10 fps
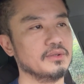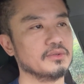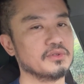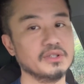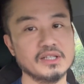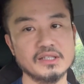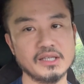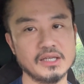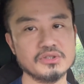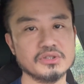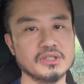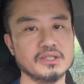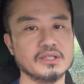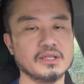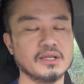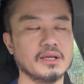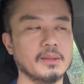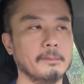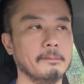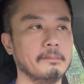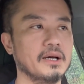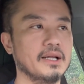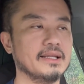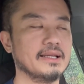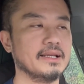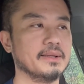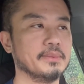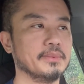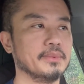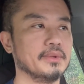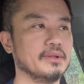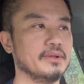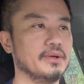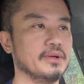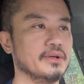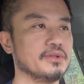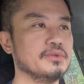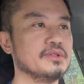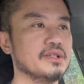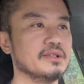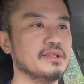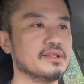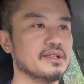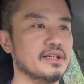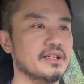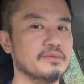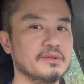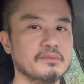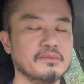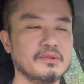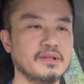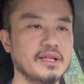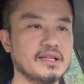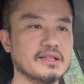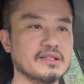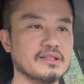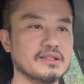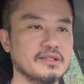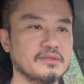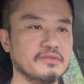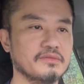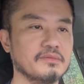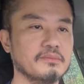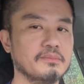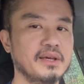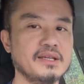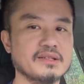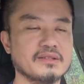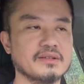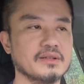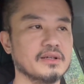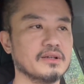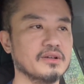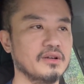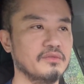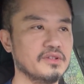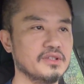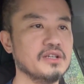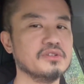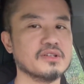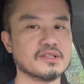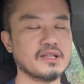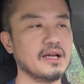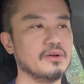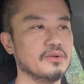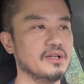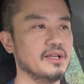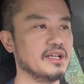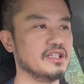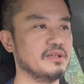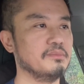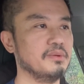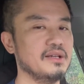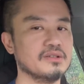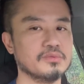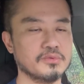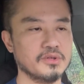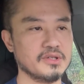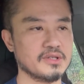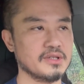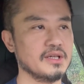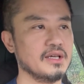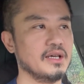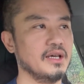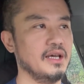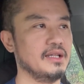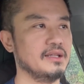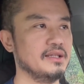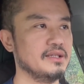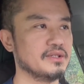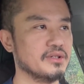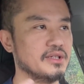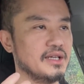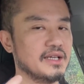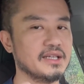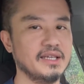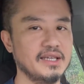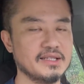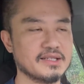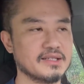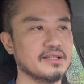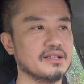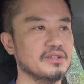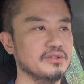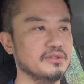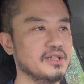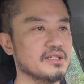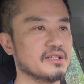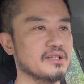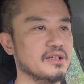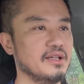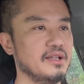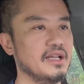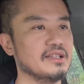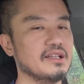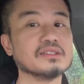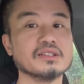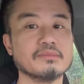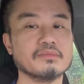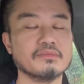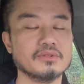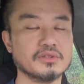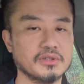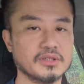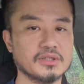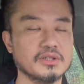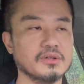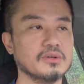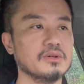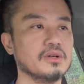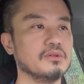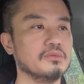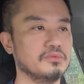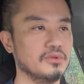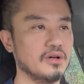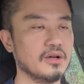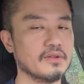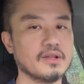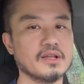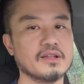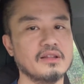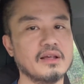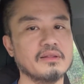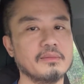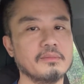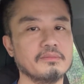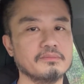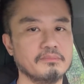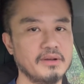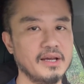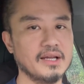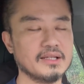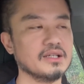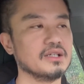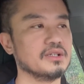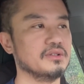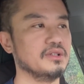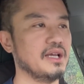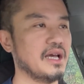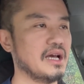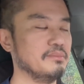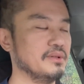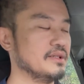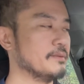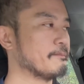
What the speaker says: good intention, but they are using this kind of negative based conversation style or negative based words, and these are like hints to us that something could go wrong, something bad could happen.